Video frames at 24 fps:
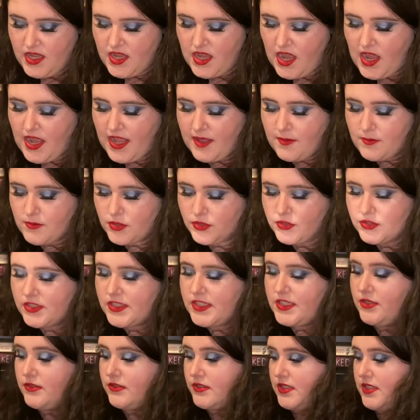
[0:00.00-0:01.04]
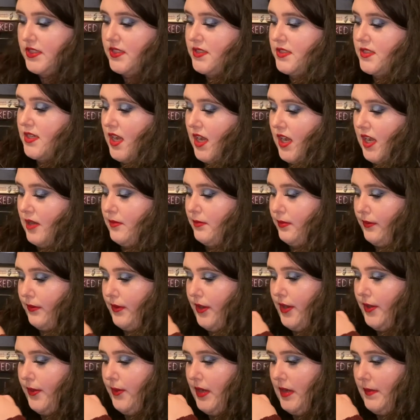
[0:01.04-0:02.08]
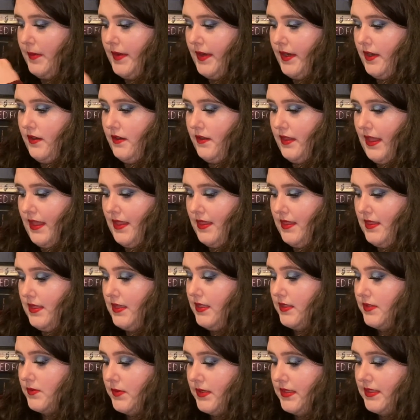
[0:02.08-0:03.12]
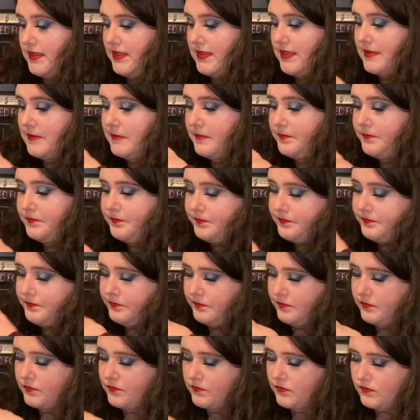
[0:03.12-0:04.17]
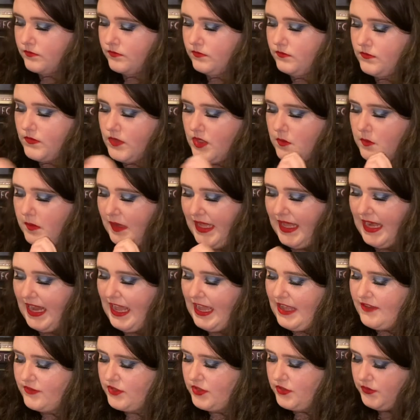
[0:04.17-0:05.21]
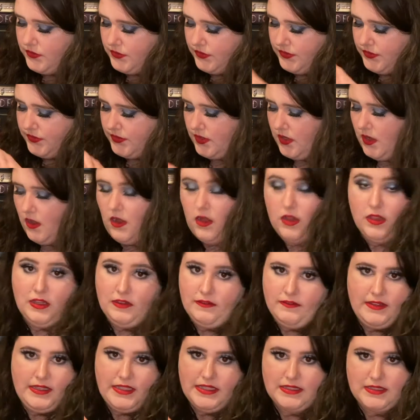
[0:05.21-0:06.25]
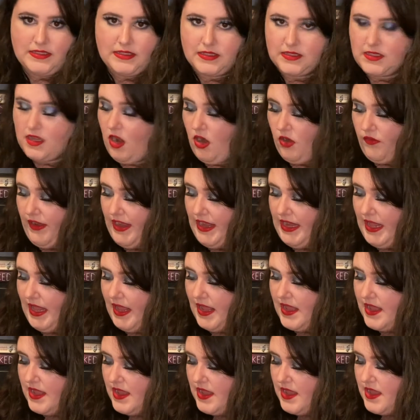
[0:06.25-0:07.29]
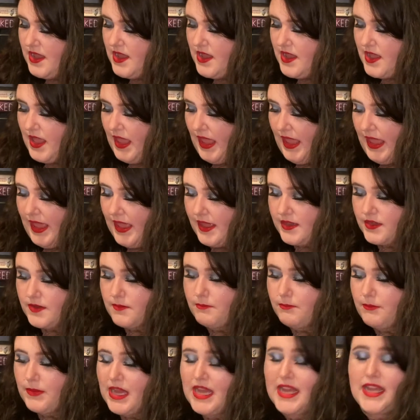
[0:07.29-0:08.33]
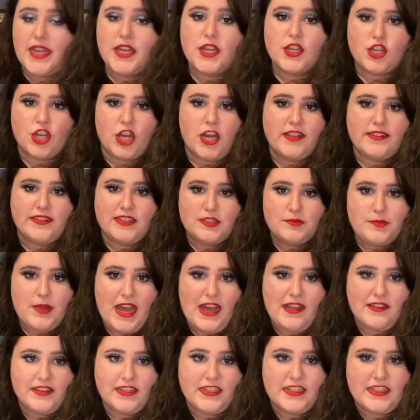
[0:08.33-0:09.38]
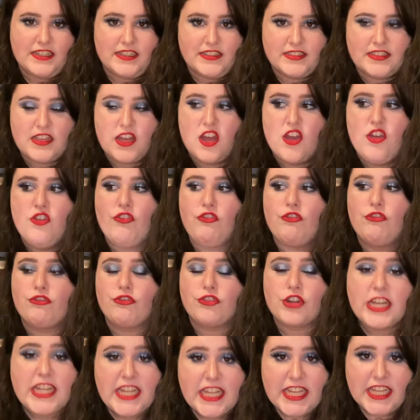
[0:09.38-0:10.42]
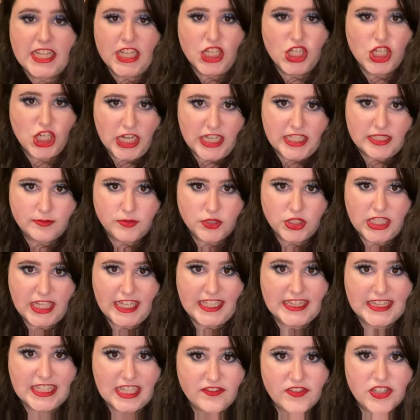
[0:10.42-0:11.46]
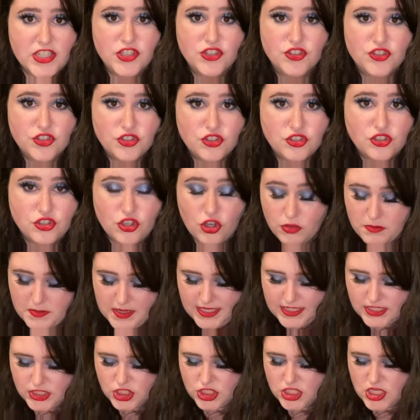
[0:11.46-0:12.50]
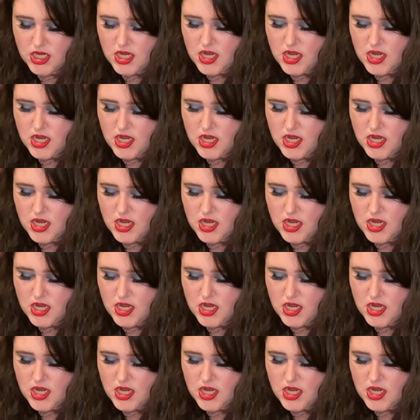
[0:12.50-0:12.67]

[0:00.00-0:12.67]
I mostly use this top row up here, like these ones. But I've used all of this already. And my God, this palette is freaking incredible. I love it so much.